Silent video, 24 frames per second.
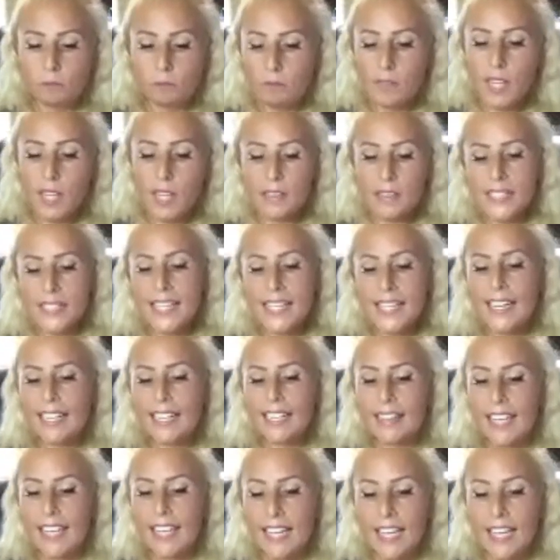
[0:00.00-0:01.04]
The second
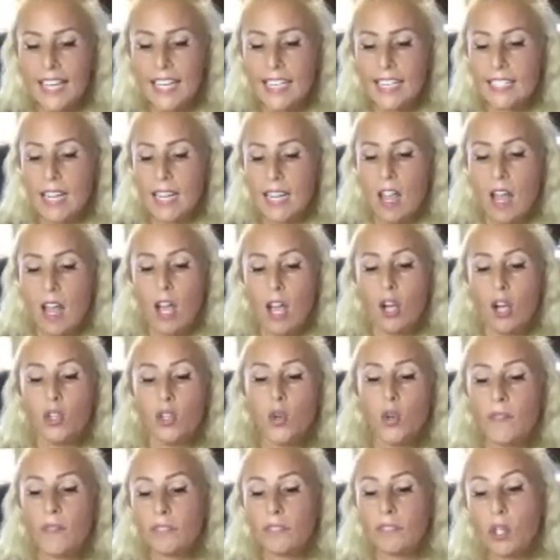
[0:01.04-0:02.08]
thing is you
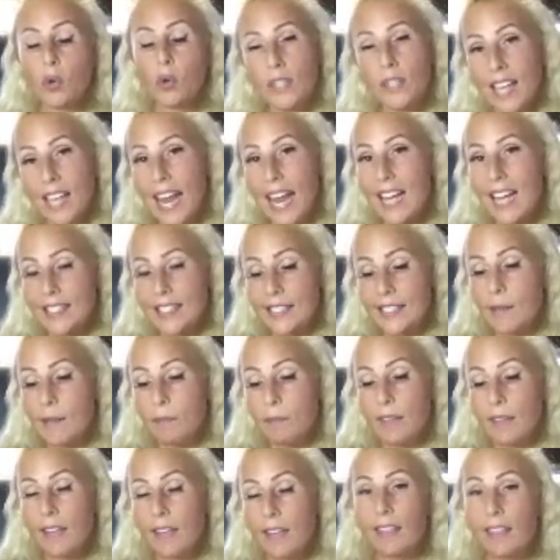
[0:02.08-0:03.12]
have to create
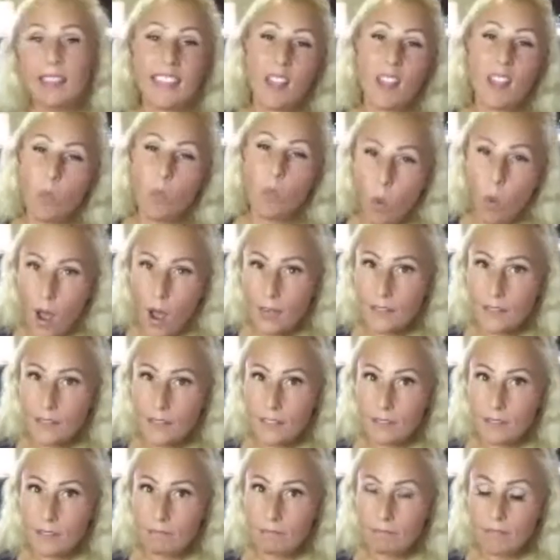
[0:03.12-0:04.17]
something that they
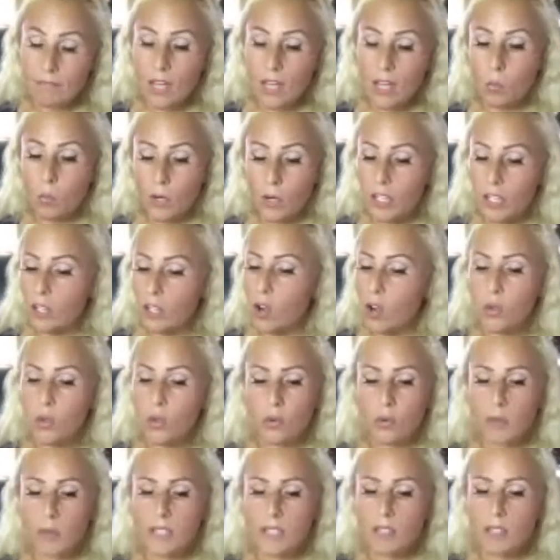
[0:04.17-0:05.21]
want. And we're going to go
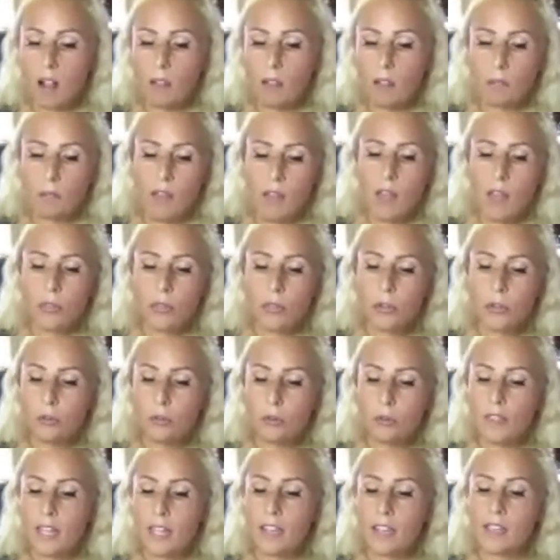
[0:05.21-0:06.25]
through these all. Third
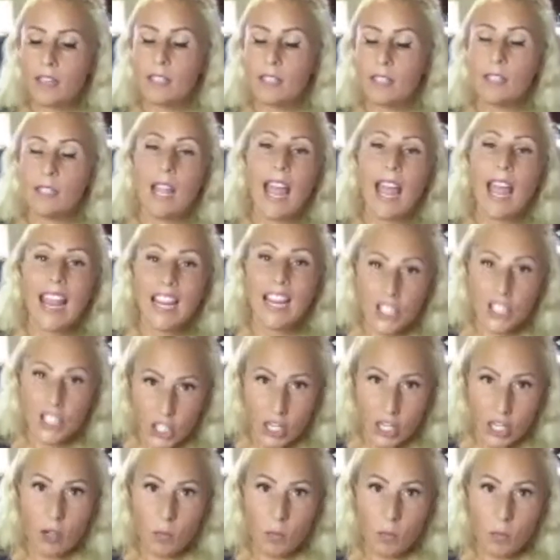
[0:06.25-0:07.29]
thing is
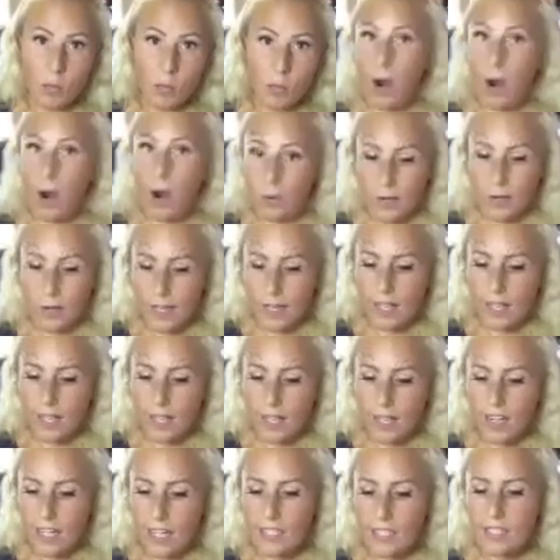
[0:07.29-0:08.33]
share with them how to
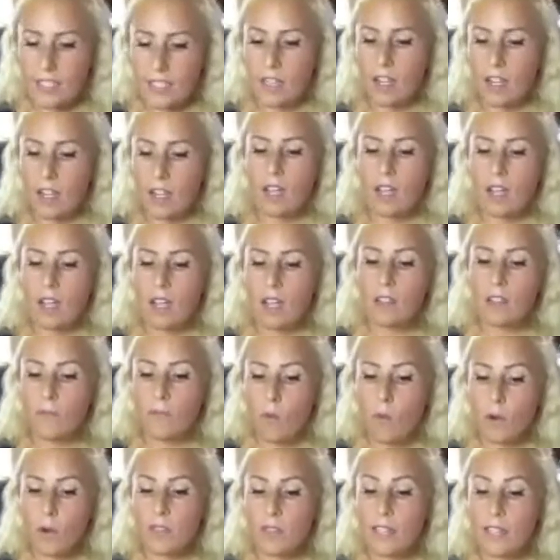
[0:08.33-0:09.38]
get it. The
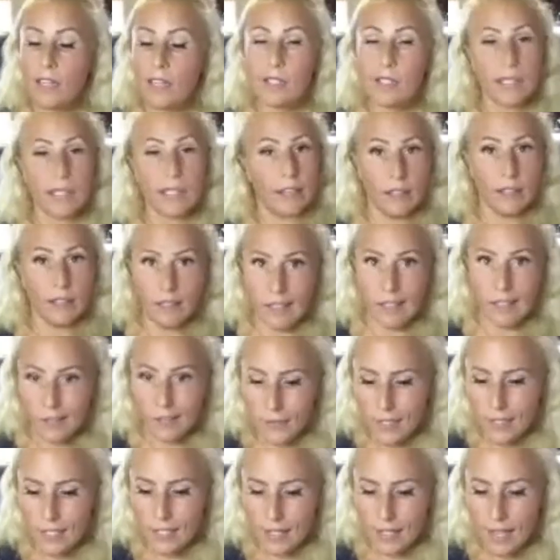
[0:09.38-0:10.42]
fourth thing is give
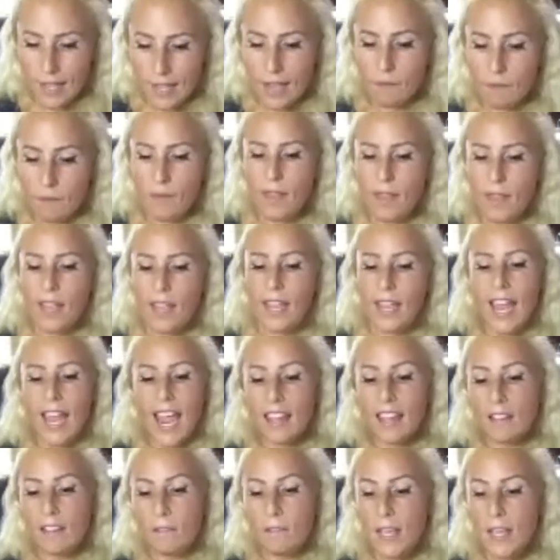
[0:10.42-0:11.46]
it to them. And
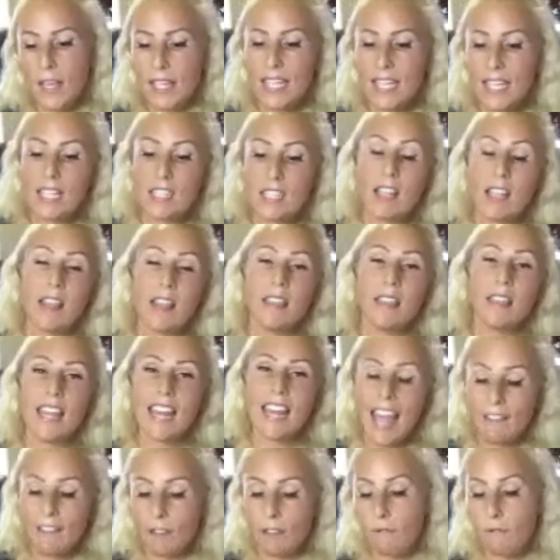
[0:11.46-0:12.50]
the fifth is then
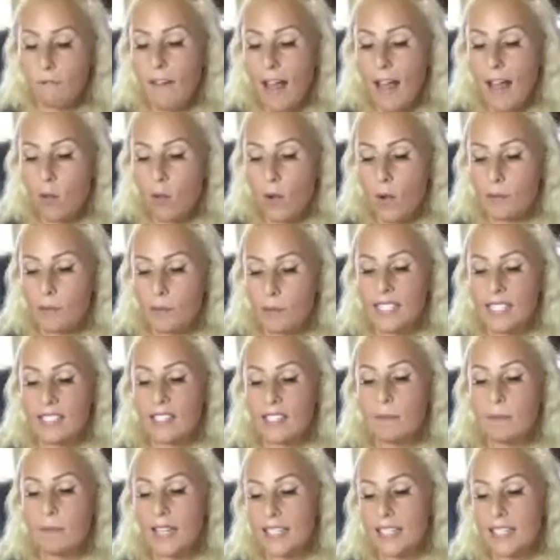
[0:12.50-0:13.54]
have a follow up system
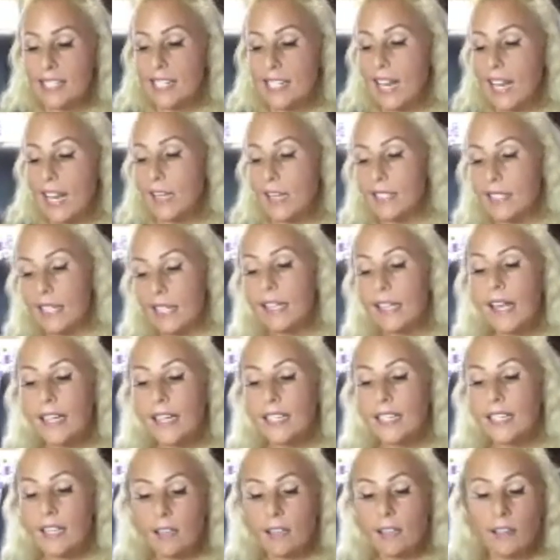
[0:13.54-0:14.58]
that stays
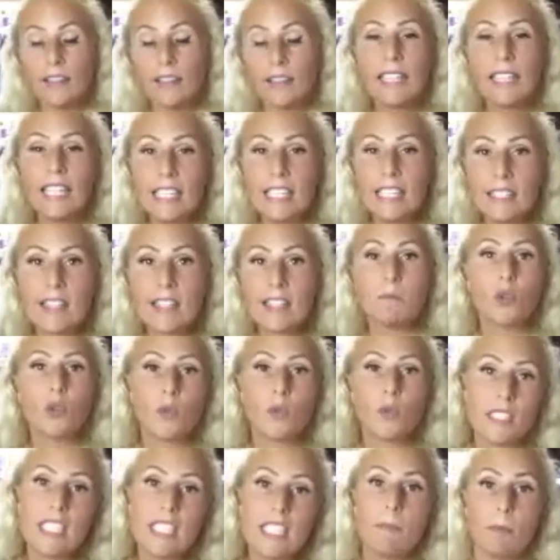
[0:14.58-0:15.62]
connected and leads them to a
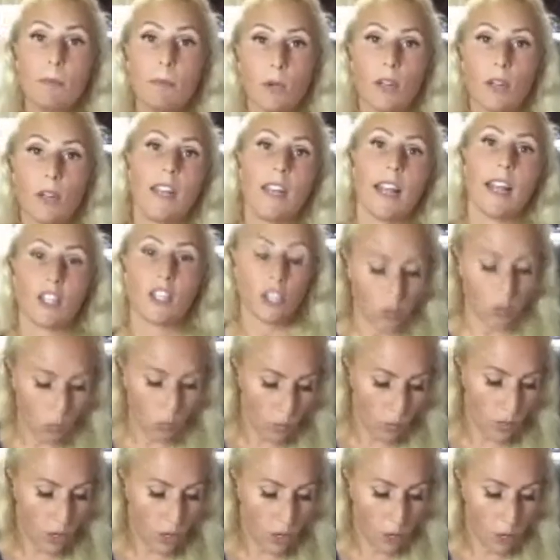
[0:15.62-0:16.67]
deeper connection with
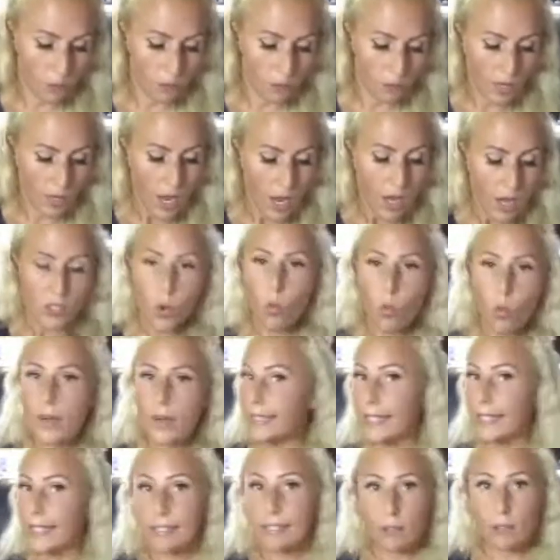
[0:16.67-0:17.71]
you. So what does
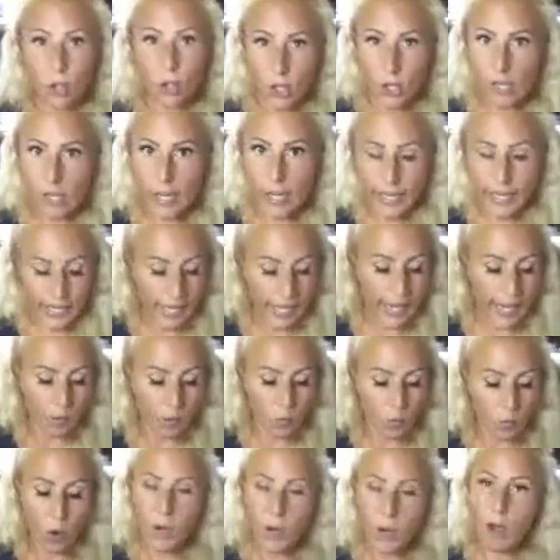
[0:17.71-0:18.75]
this look like? And I
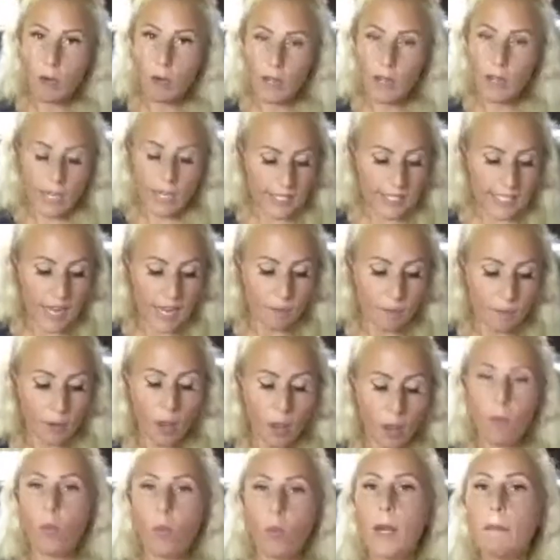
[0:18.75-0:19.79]
wrote out an example of
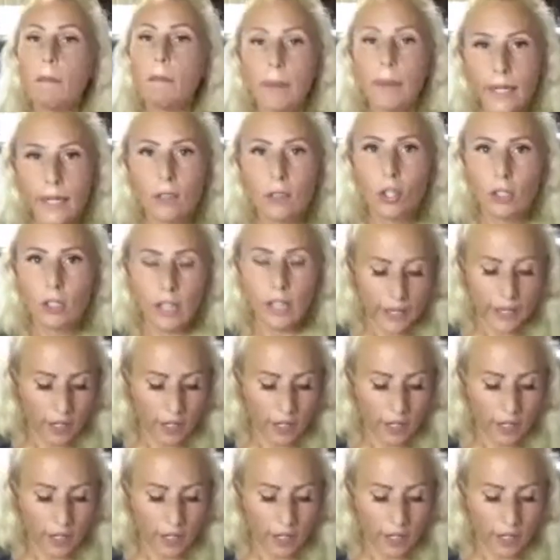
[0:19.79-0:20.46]
what it might look like.